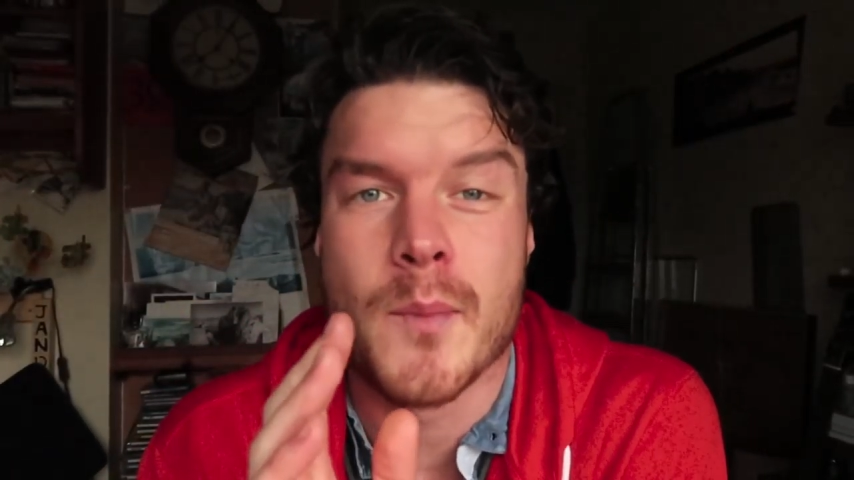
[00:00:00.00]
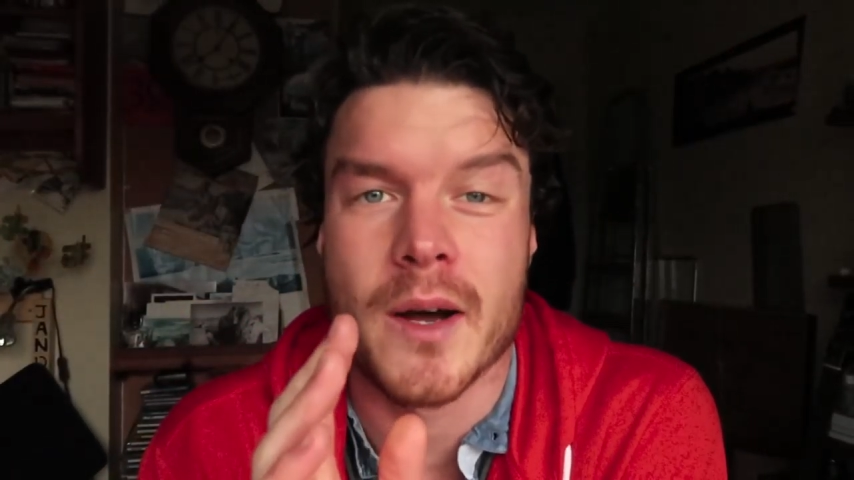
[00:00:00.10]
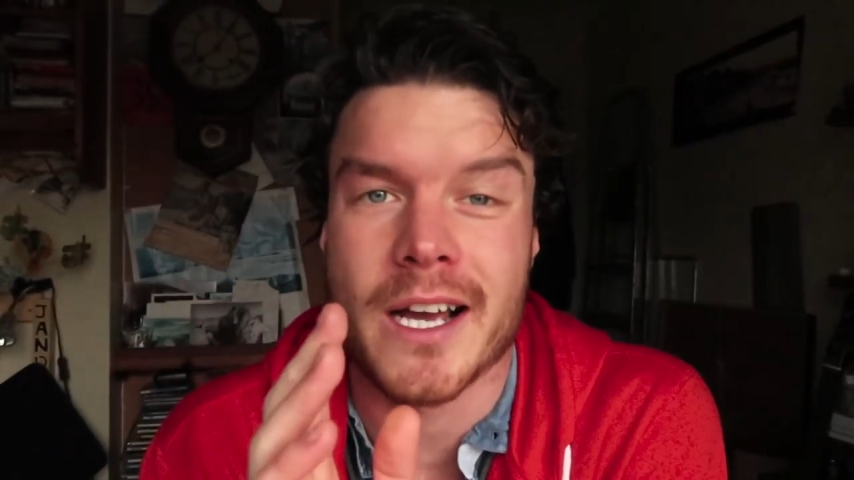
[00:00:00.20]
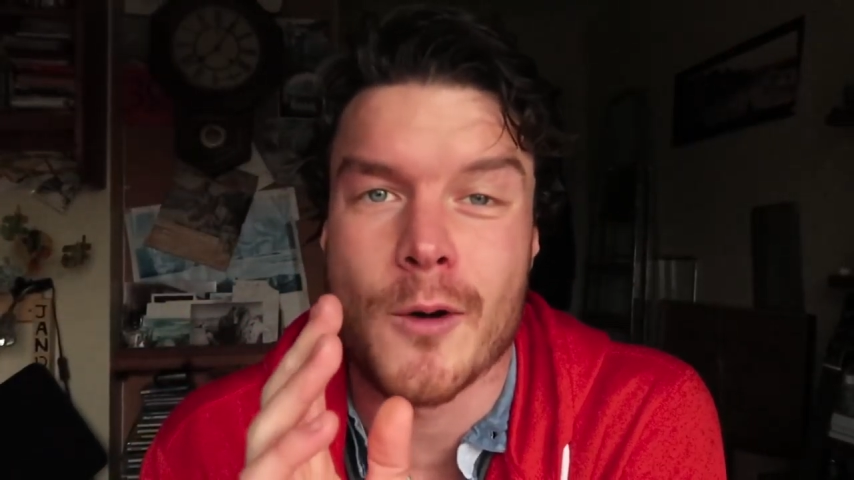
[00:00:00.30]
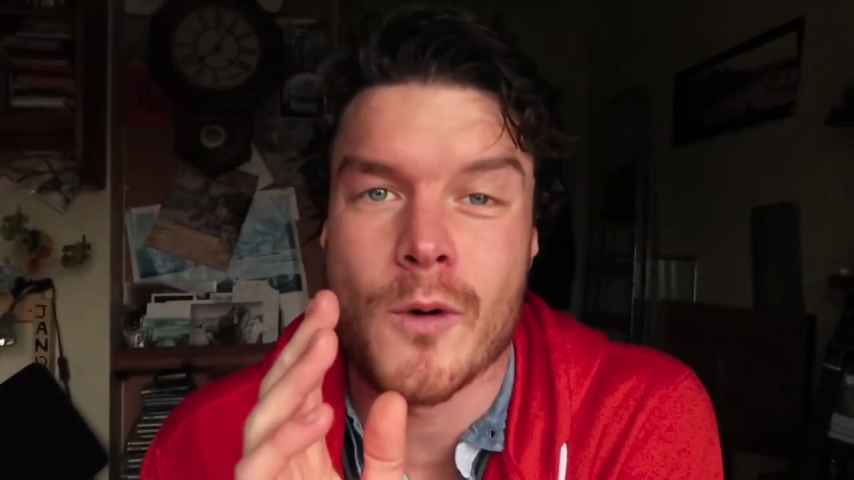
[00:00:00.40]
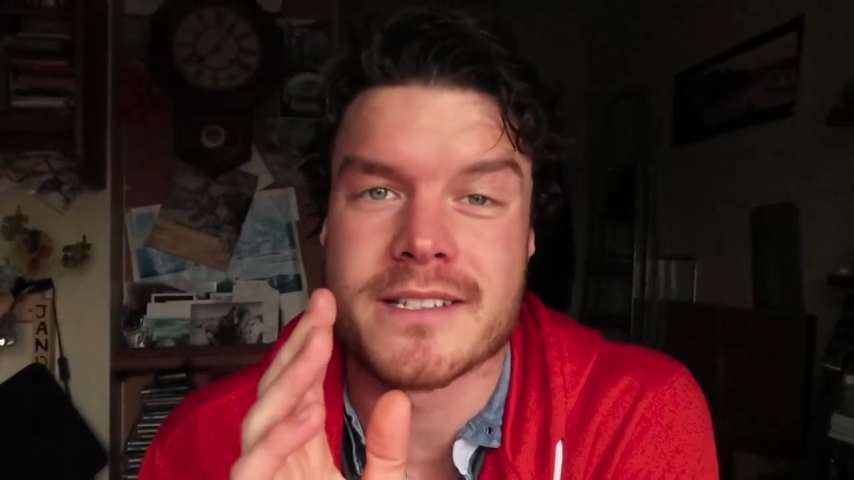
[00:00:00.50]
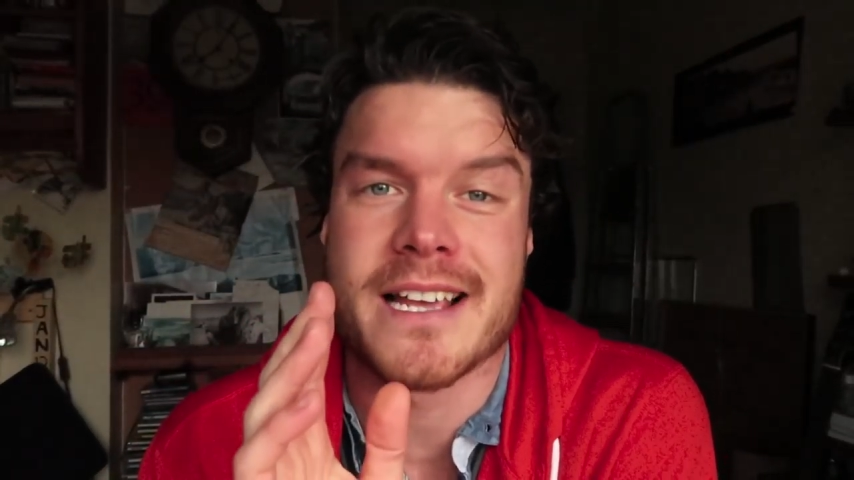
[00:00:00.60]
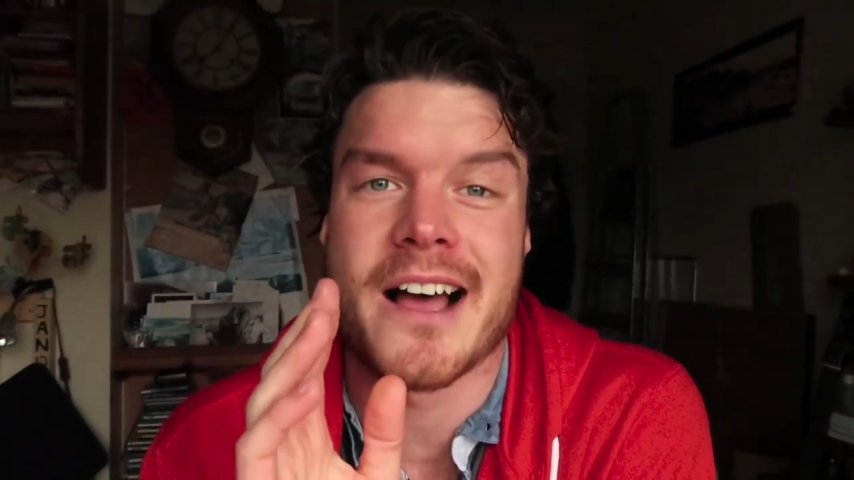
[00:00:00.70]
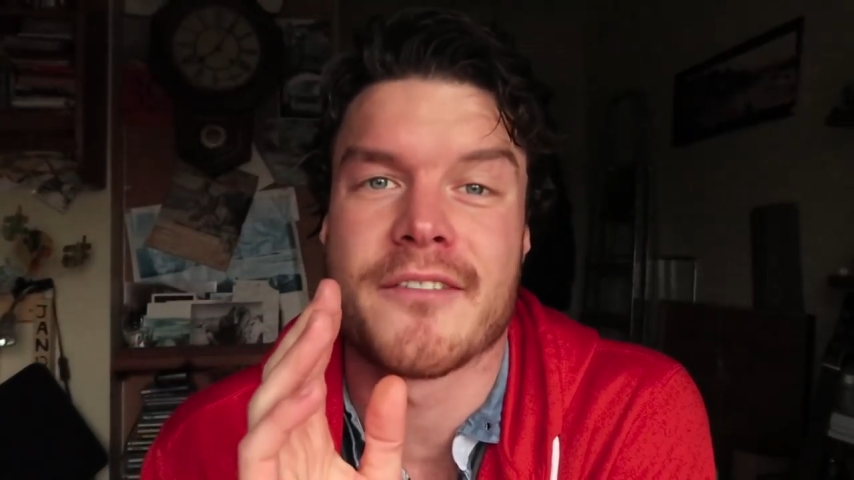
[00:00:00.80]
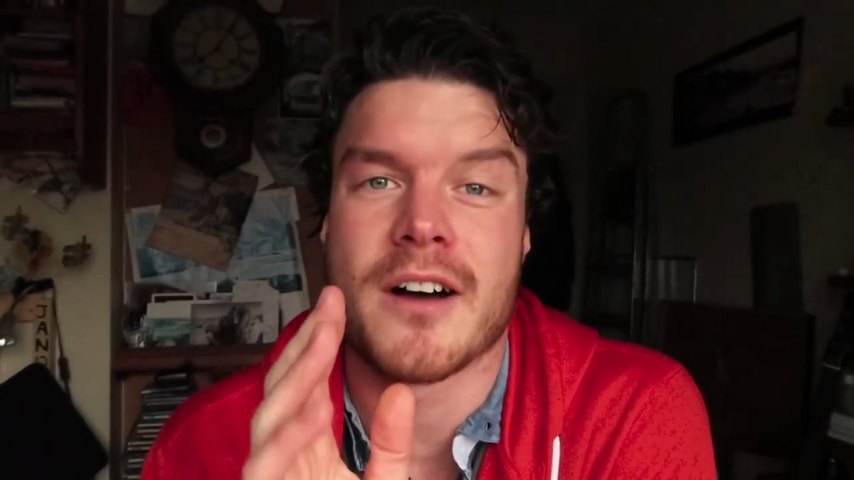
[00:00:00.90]
but I want
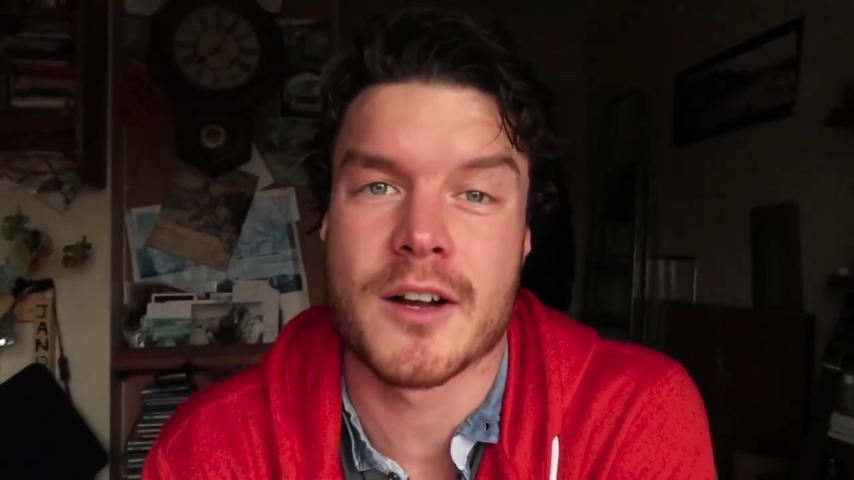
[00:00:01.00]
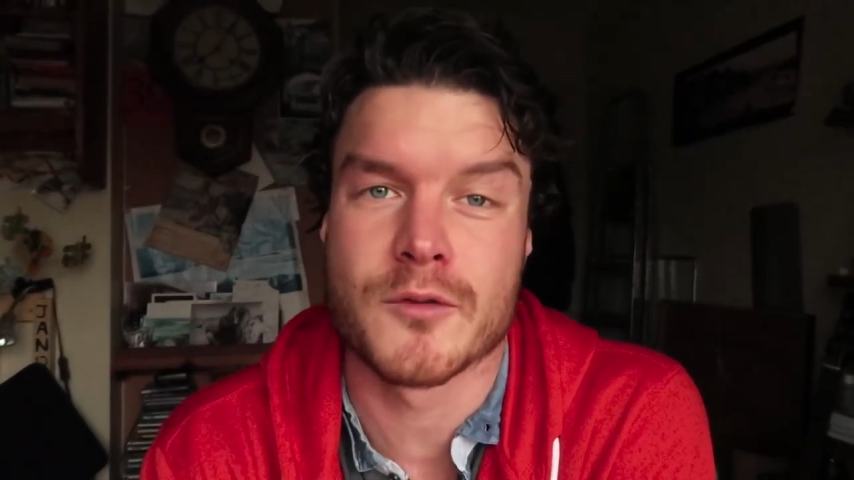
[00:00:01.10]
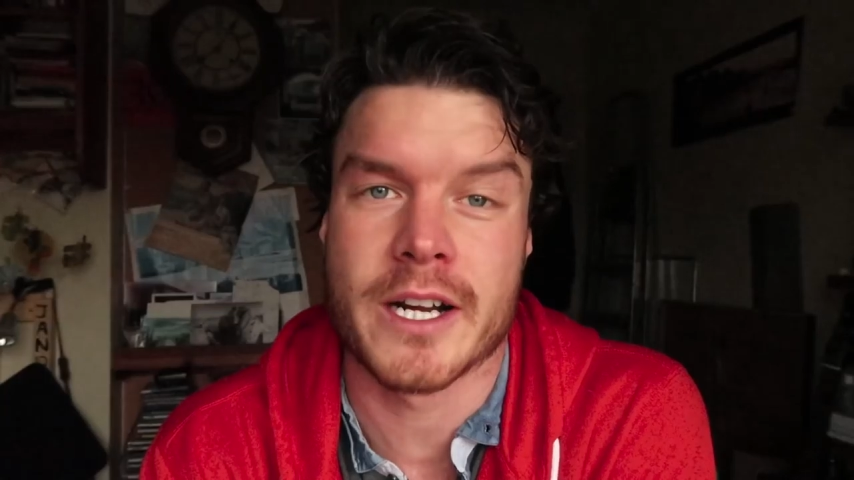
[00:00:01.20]
to have on